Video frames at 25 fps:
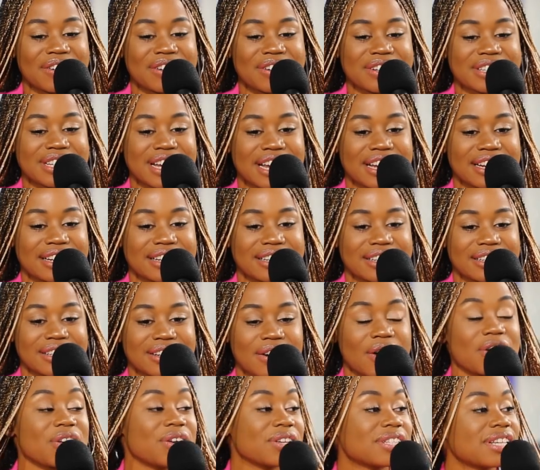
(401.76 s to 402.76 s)
do you say it?
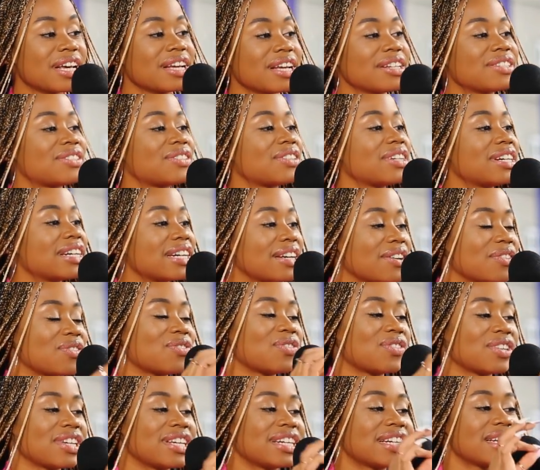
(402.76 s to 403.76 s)
Oh, you say
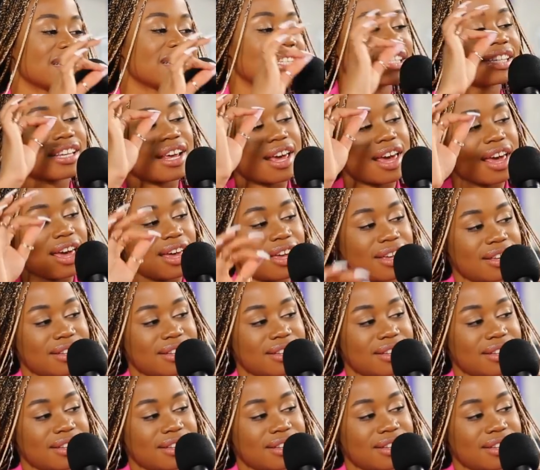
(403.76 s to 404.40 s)
Jirise.